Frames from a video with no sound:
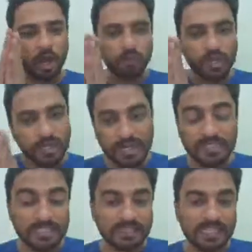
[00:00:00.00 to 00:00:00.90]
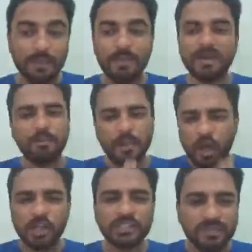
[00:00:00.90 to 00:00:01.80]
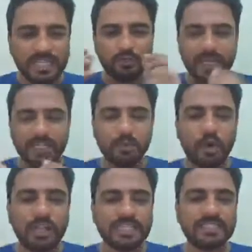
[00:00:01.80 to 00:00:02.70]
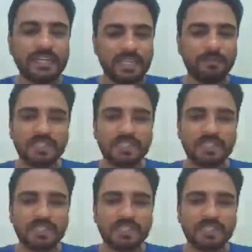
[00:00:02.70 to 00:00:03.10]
aur wo kar sakte hain, but because of these very small things that they